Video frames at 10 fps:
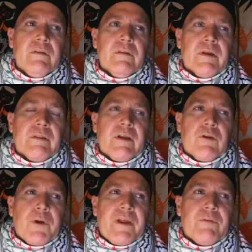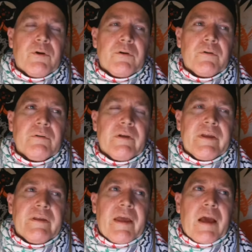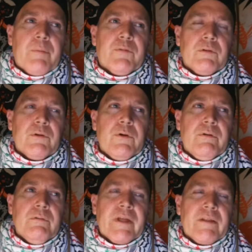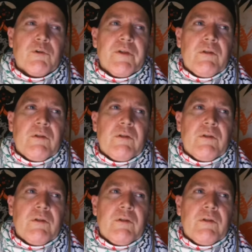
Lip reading: the graver, like absolute, like literally